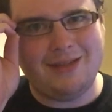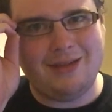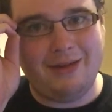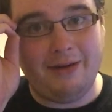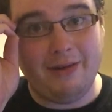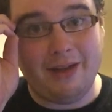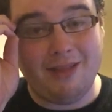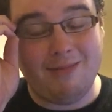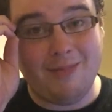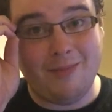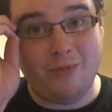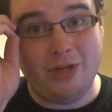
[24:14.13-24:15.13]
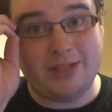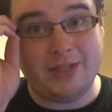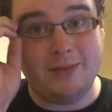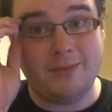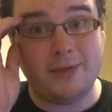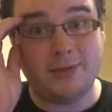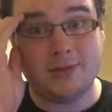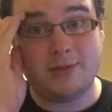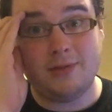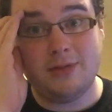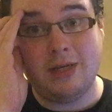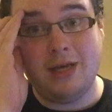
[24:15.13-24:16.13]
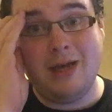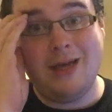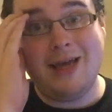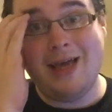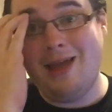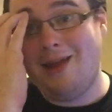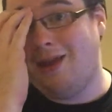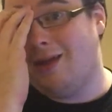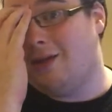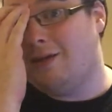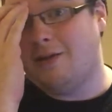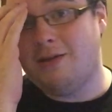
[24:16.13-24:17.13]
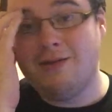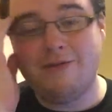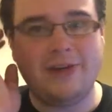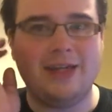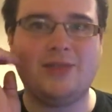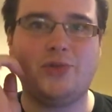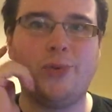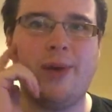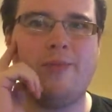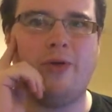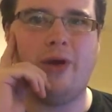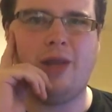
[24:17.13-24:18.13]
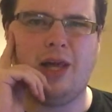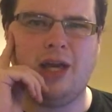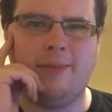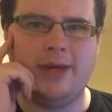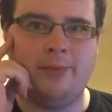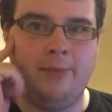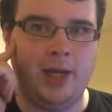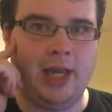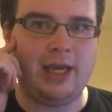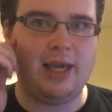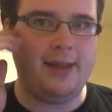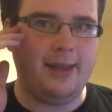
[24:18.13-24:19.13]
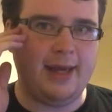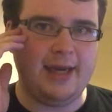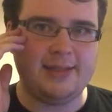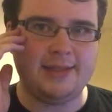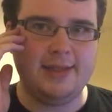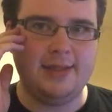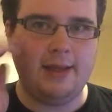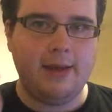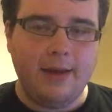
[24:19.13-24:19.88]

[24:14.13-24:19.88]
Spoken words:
I'm pretty certain most Alien fans remember a line about molecular acid.